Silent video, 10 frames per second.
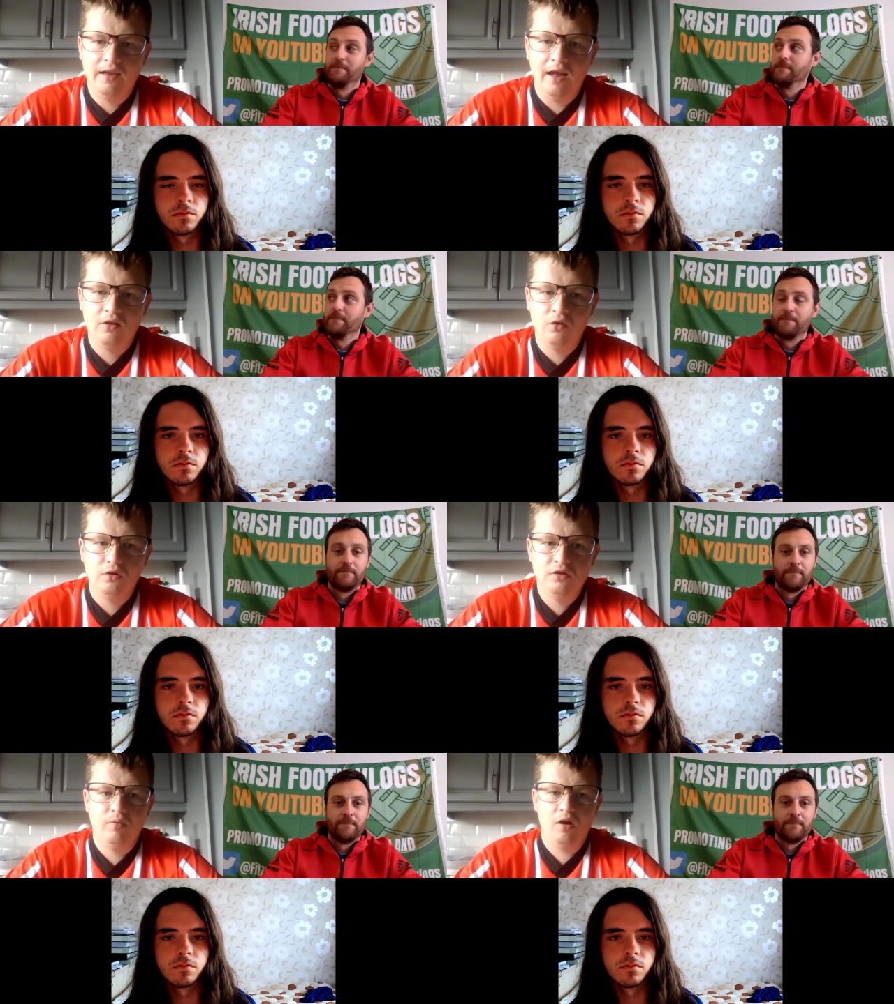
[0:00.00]
Speaker 1: they can
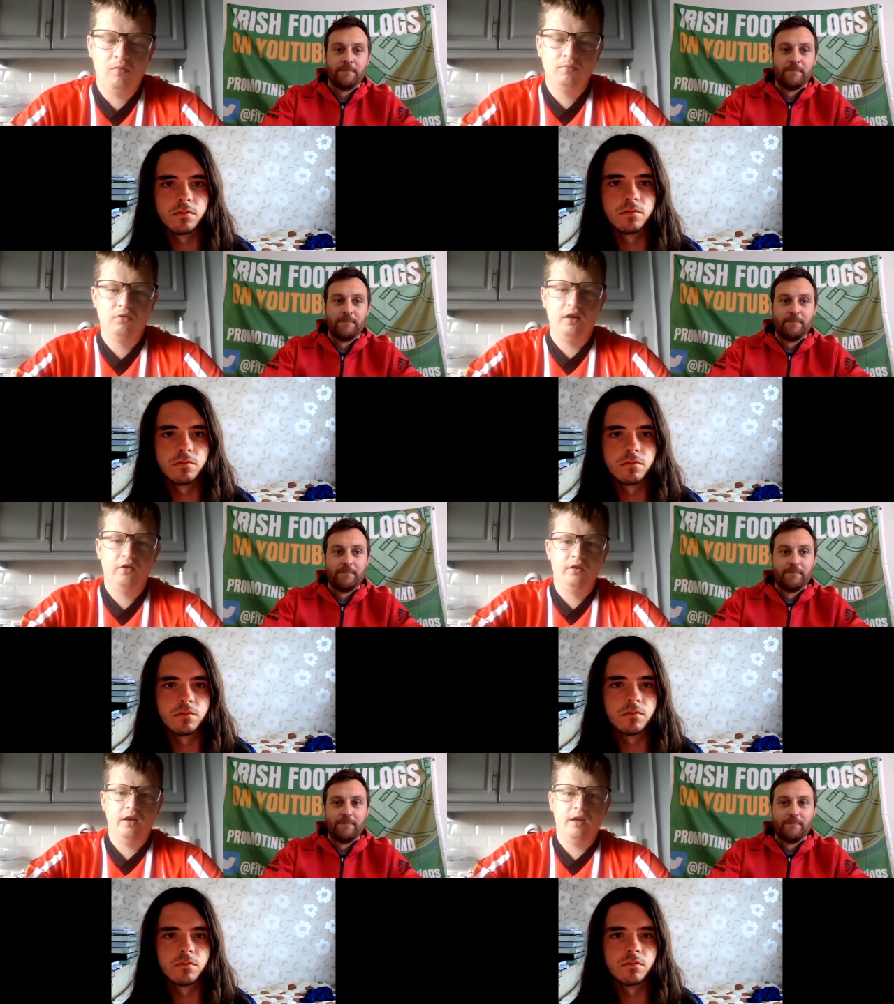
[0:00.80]
cause you problems
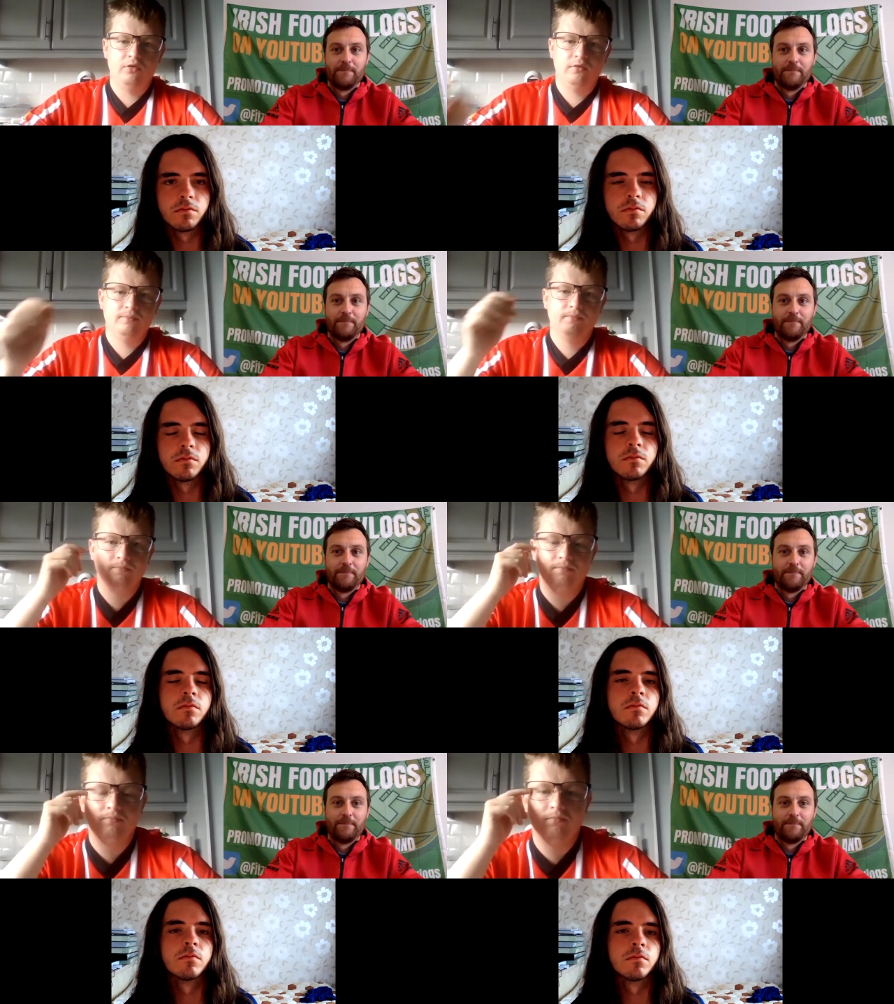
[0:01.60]
later in games.
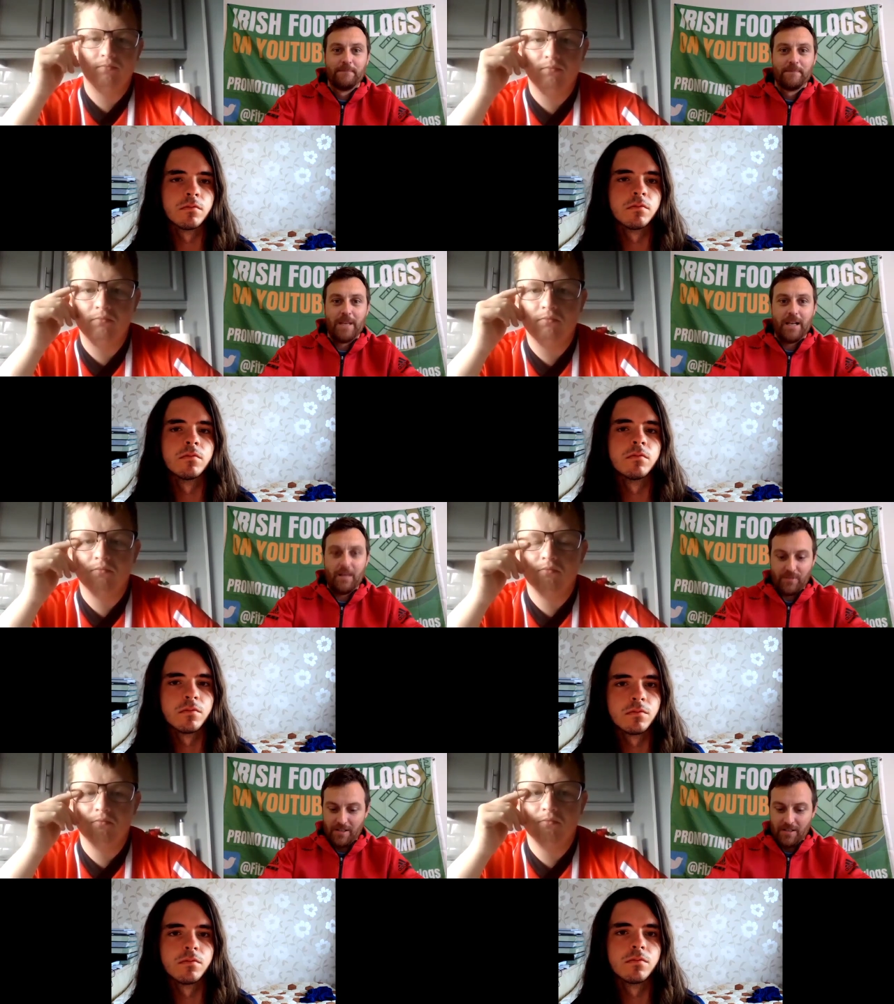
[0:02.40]
Speaker 2: Yeah,
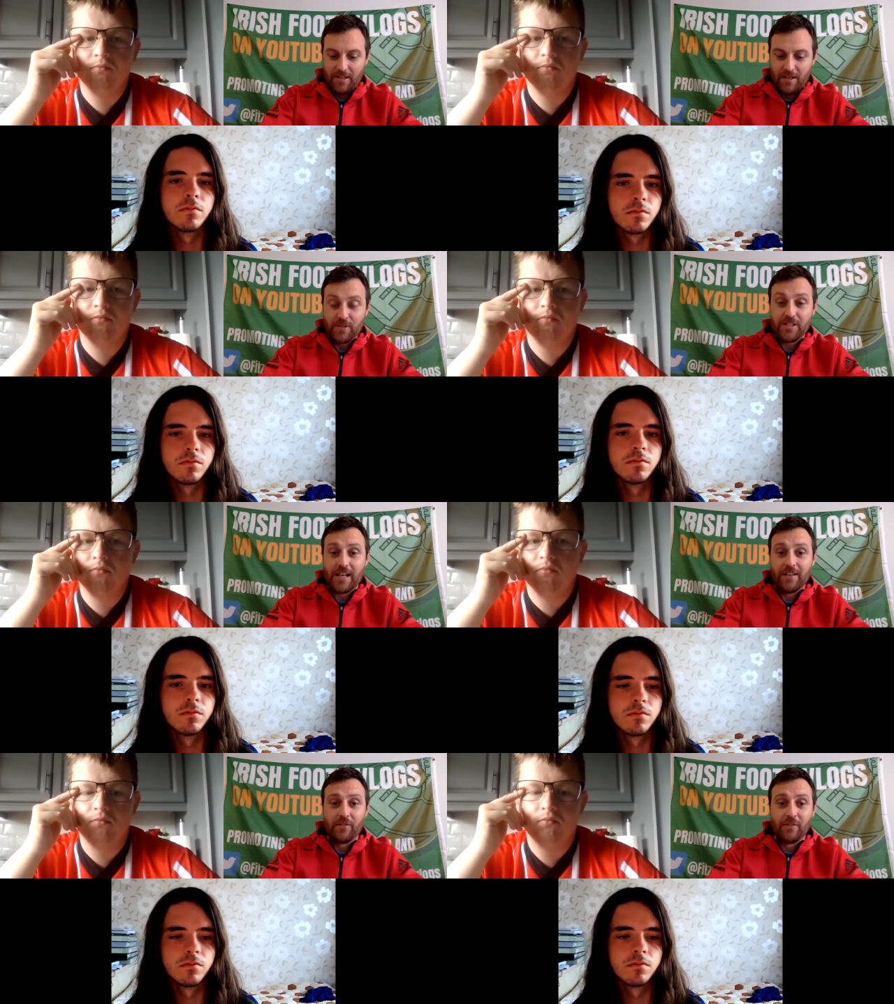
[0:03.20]
absolutely. I must
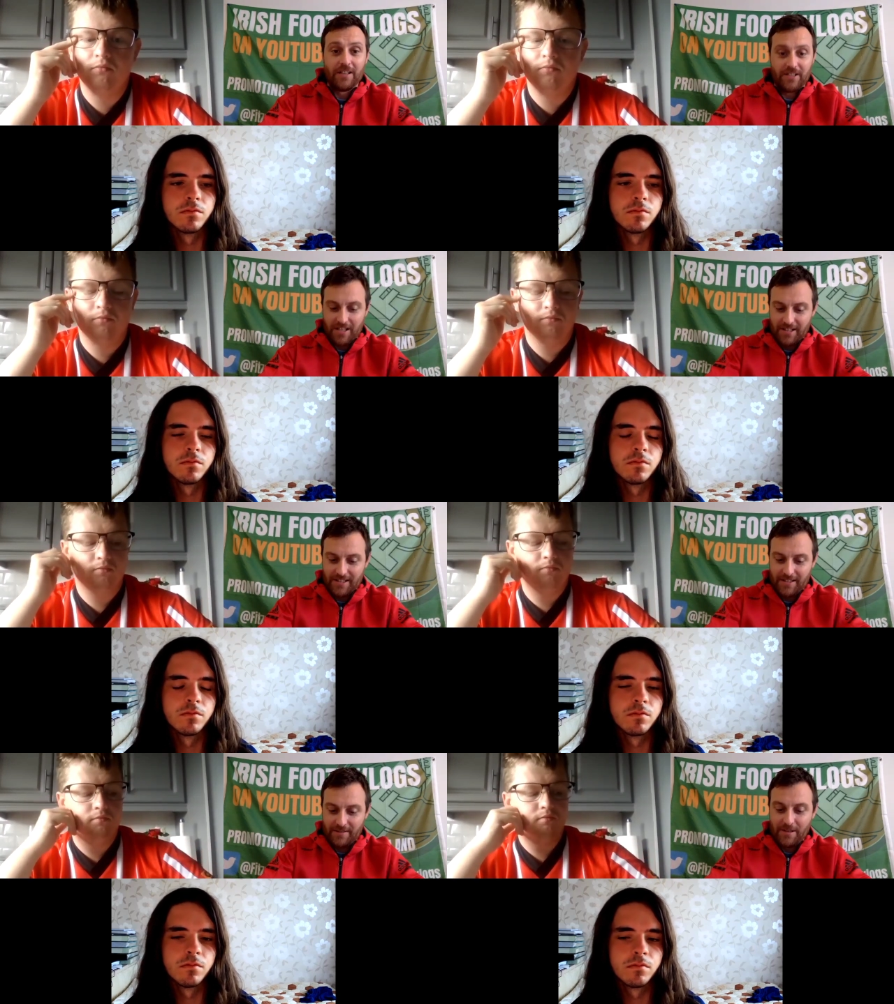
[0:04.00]
add as well,
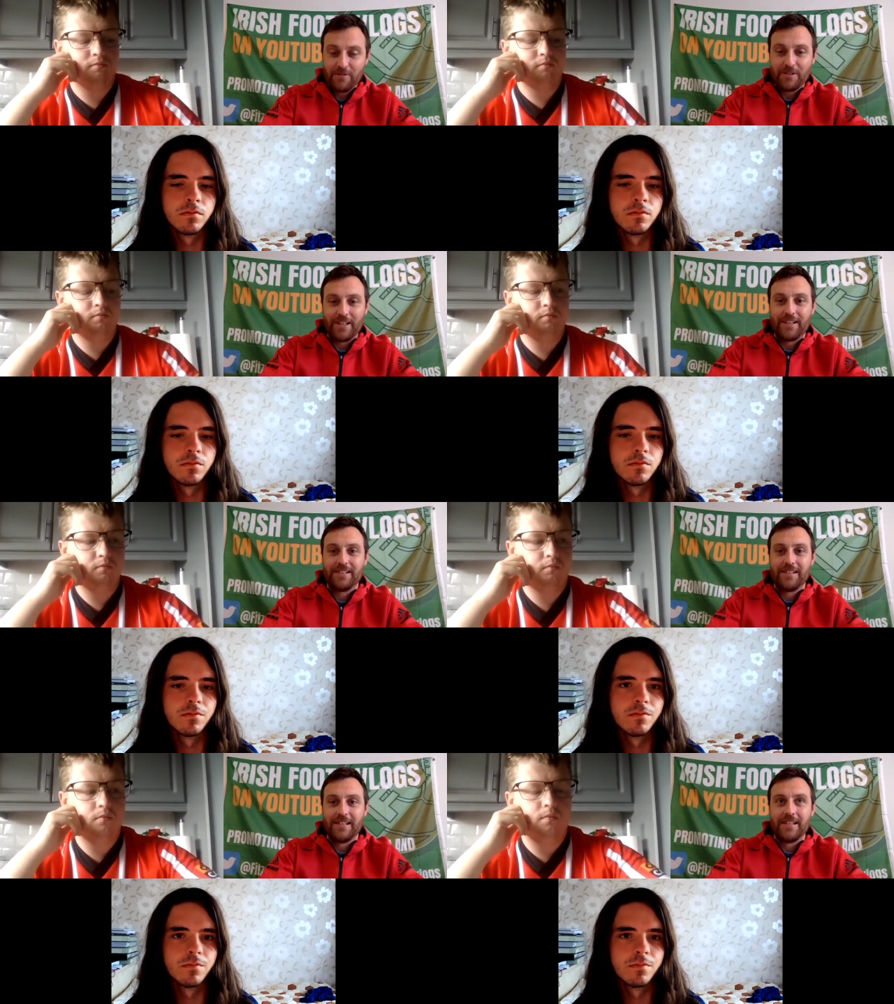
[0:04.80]
Sean, that Lucan
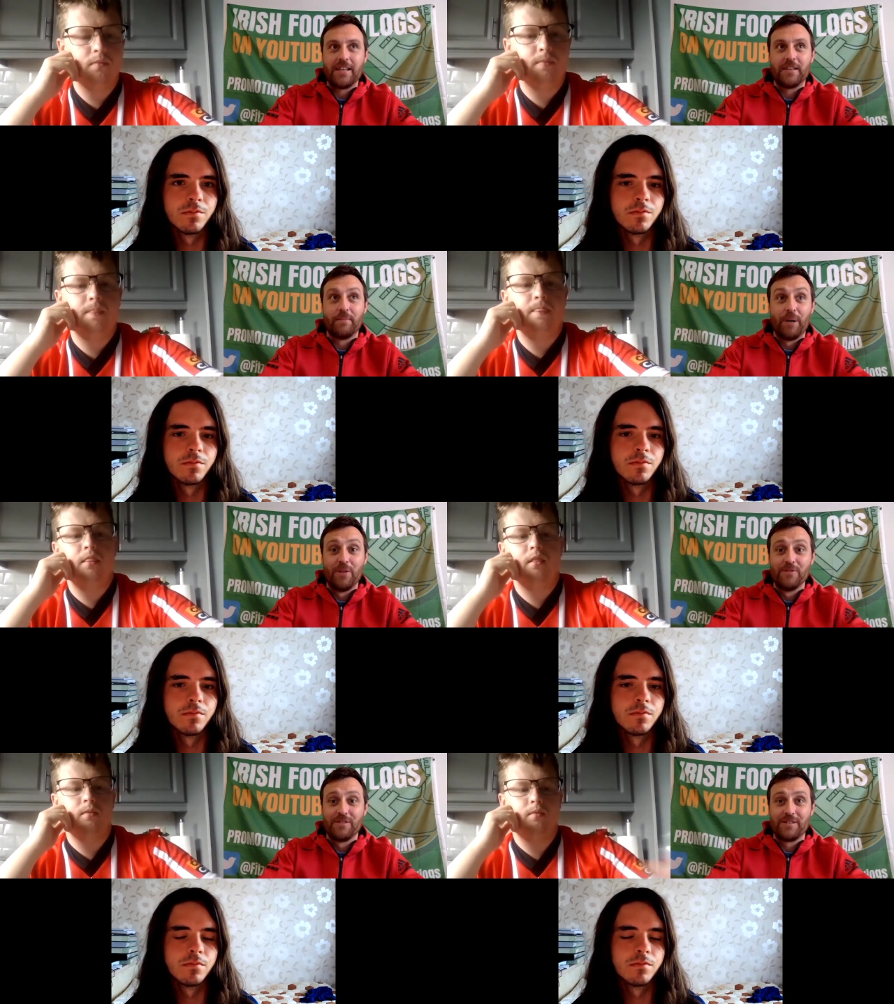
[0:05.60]
actually hit the
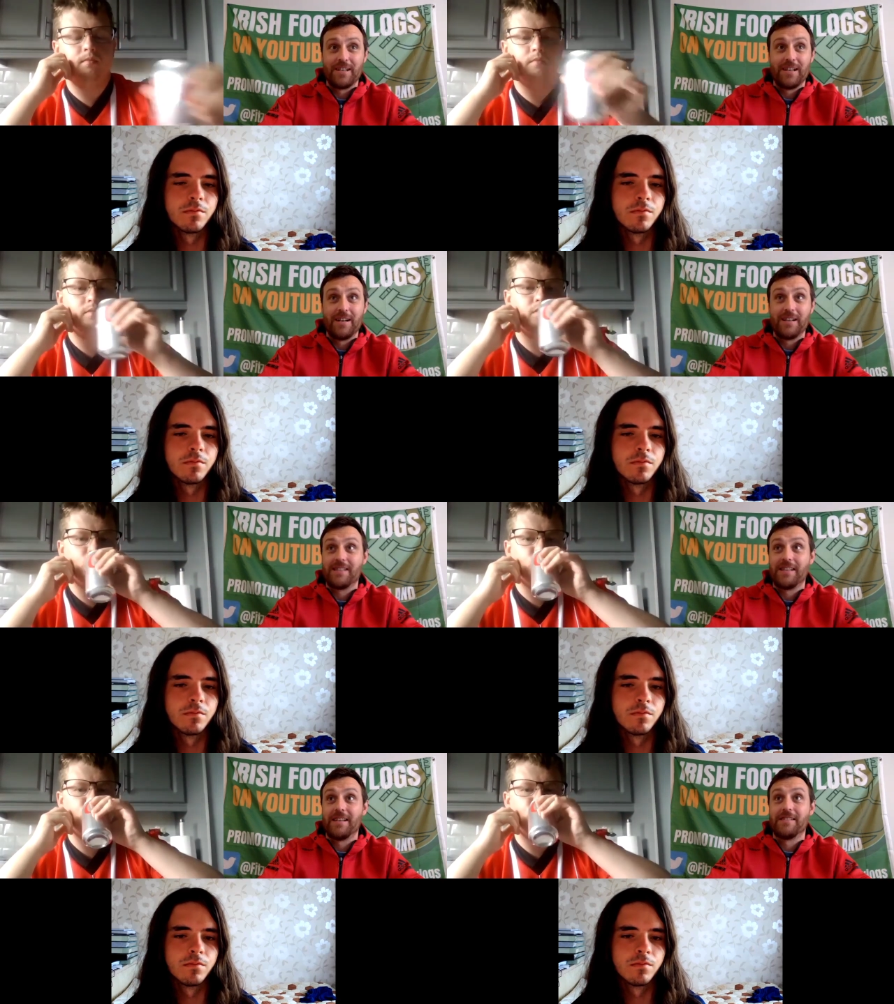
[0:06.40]
post.
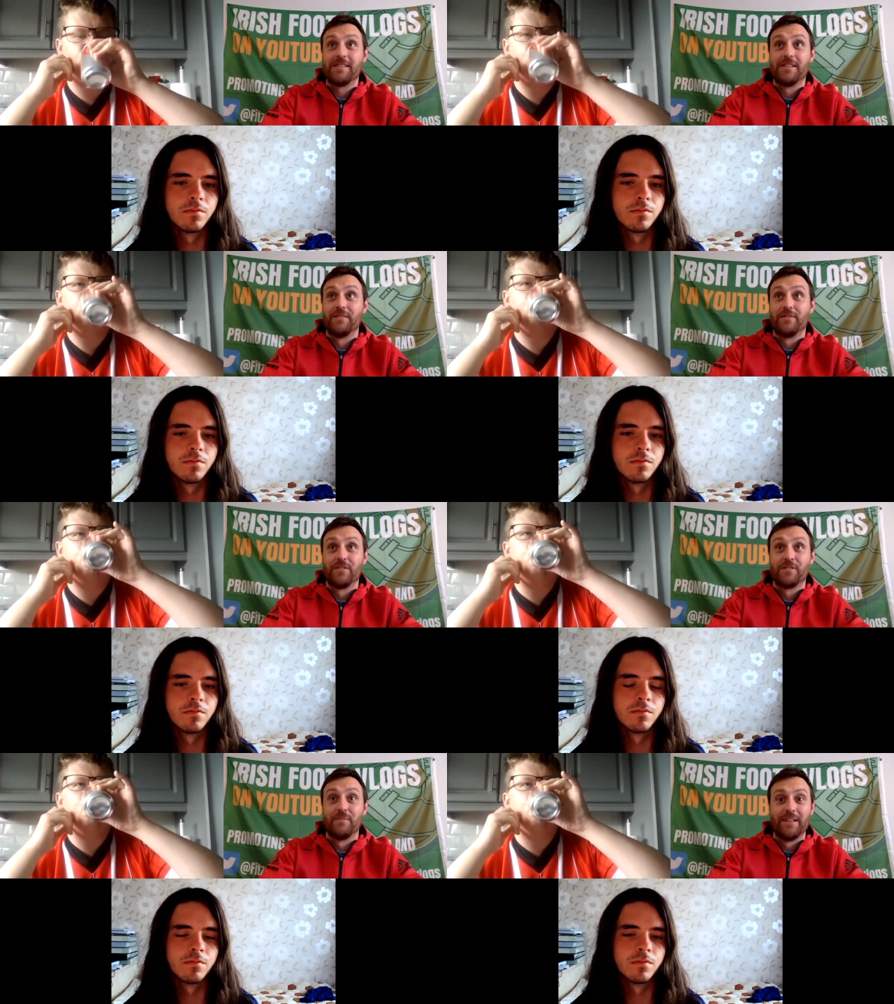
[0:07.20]
I'd say inside the
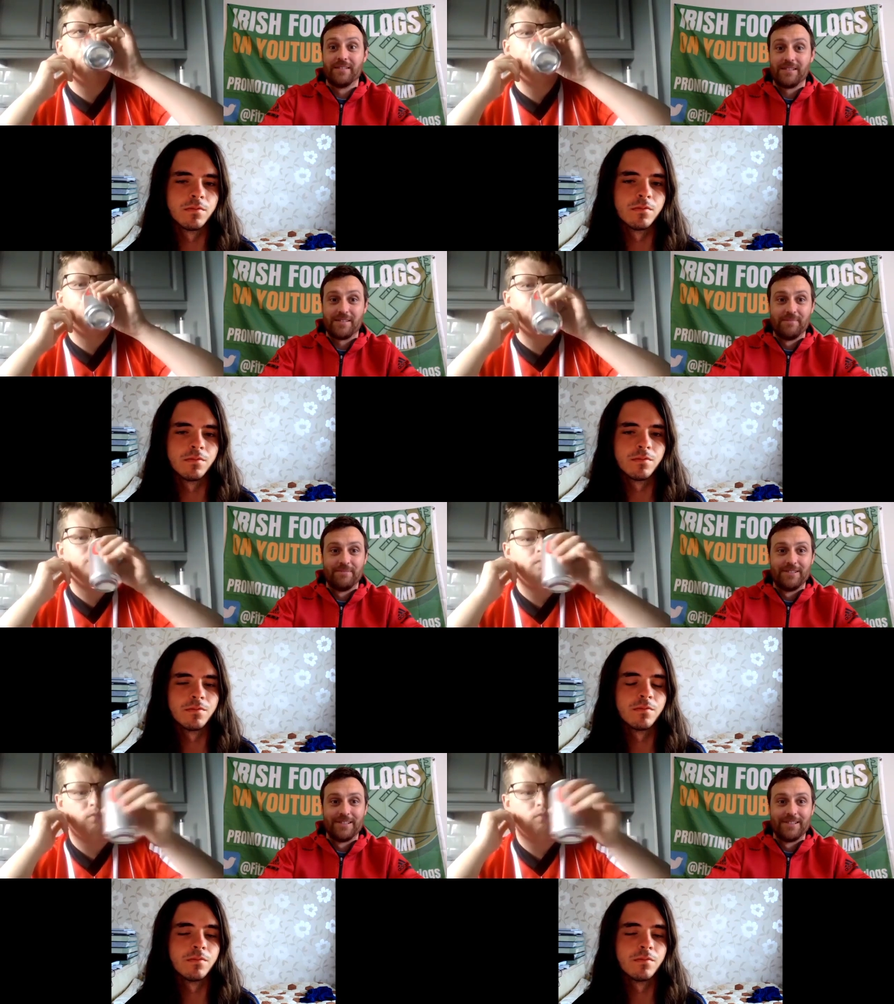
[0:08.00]
first minute at some